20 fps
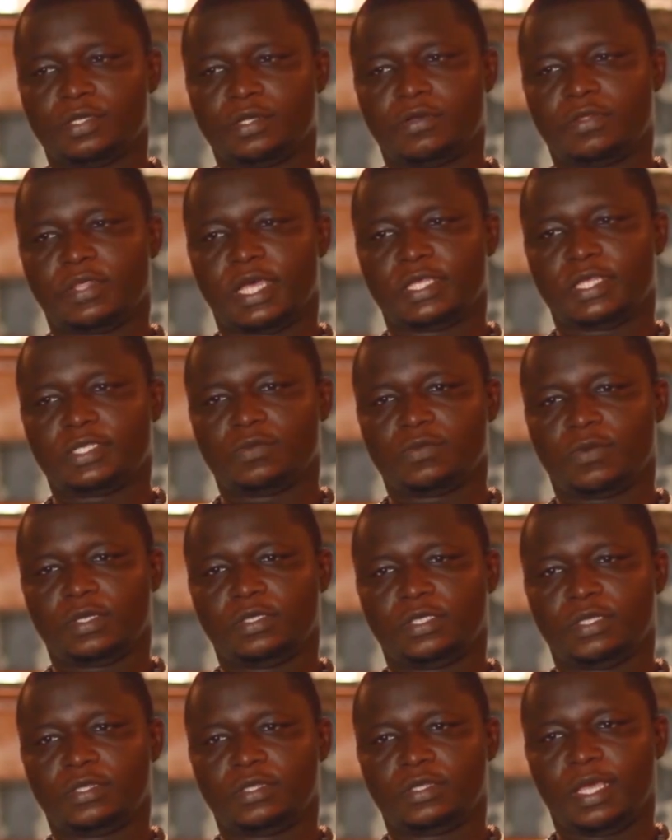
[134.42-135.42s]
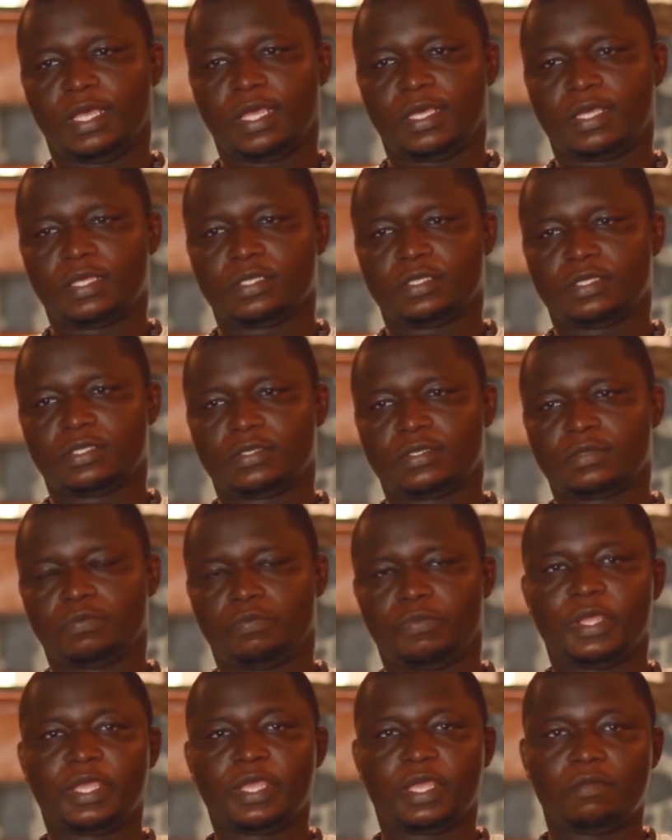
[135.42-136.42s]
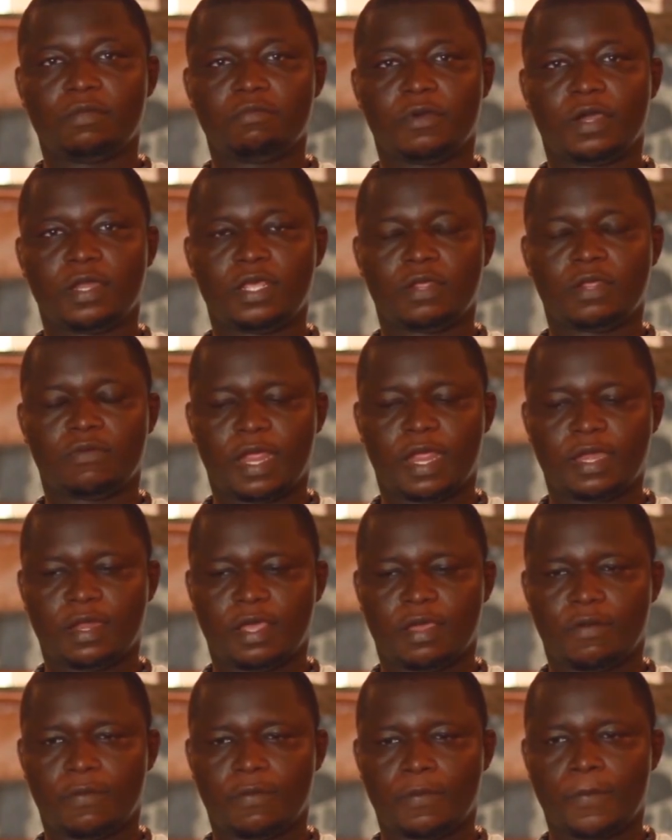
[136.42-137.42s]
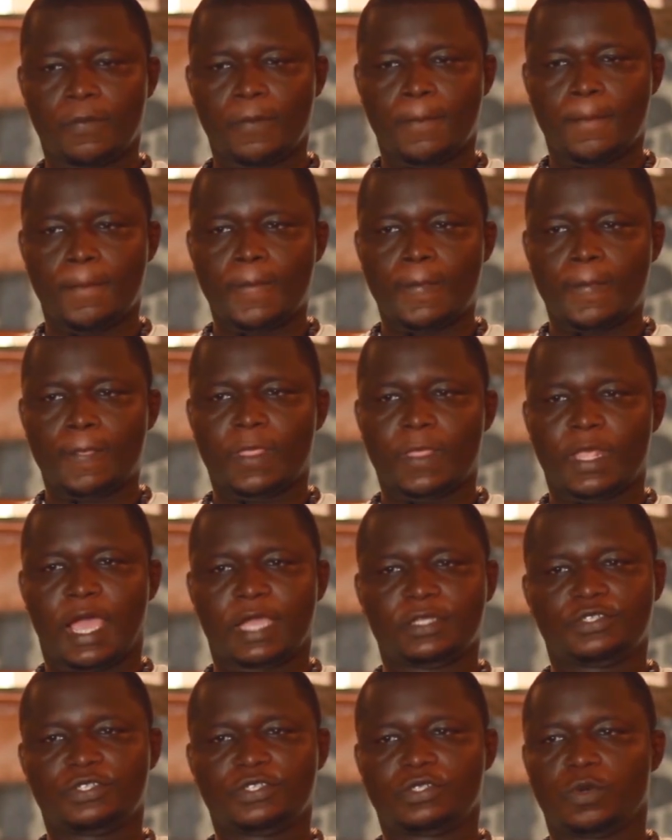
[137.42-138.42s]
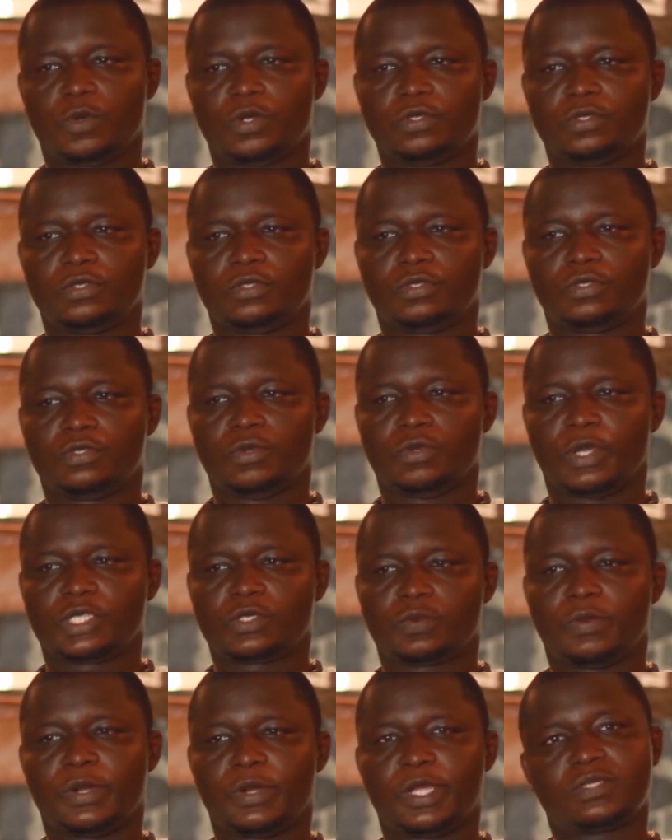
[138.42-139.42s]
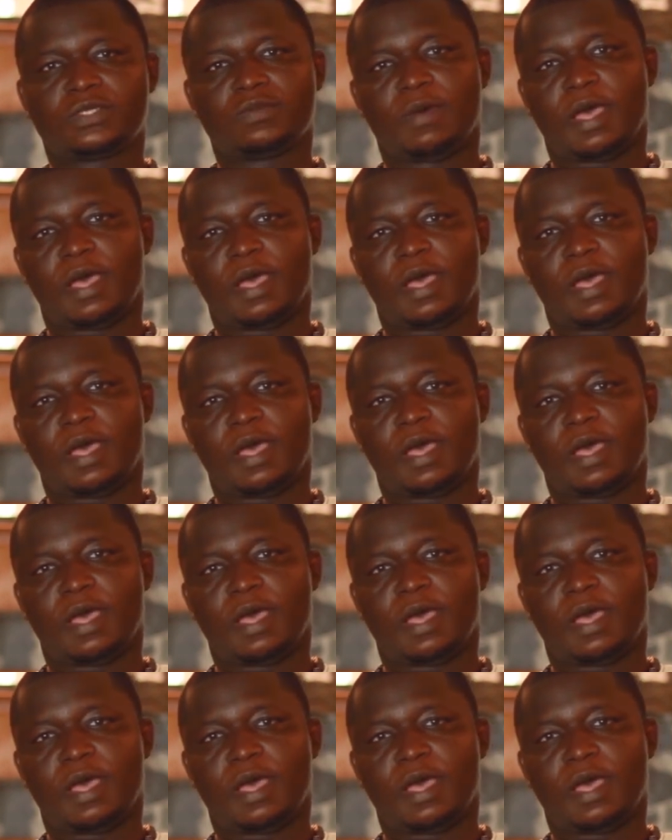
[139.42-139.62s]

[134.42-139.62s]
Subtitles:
you know, that's what they think is bringing in money right now. I just want to express